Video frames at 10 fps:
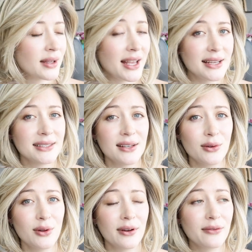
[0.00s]
he has a
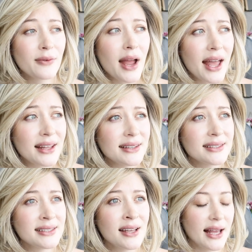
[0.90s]
lot of friends,